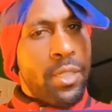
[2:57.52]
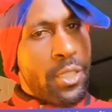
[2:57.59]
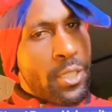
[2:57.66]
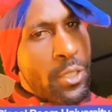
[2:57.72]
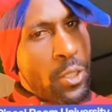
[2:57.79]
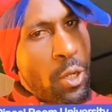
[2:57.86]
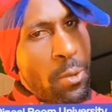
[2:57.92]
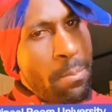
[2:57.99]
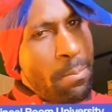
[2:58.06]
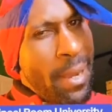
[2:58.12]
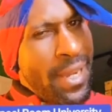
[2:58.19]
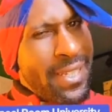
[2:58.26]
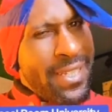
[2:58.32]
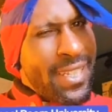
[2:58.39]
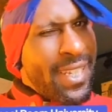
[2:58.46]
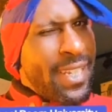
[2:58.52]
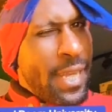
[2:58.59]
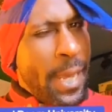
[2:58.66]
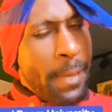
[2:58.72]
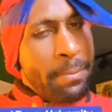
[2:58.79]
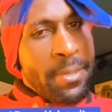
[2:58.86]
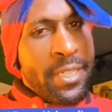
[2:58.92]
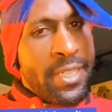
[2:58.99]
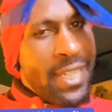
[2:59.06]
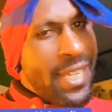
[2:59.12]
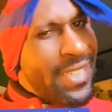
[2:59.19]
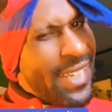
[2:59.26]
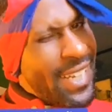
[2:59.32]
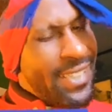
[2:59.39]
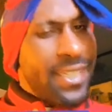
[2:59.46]
Some might say
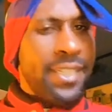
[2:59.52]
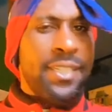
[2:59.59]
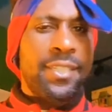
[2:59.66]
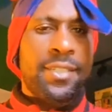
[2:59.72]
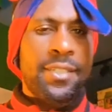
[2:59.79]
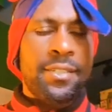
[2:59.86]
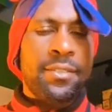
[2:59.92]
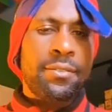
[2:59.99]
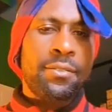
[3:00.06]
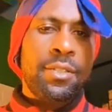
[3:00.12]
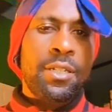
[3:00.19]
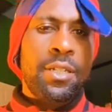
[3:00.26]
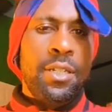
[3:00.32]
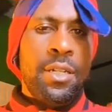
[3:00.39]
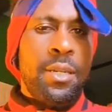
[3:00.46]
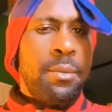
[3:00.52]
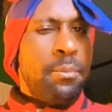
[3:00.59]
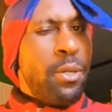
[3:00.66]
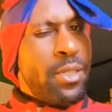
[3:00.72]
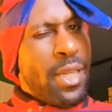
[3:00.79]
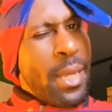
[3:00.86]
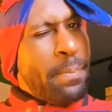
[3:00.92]
epigenetics, but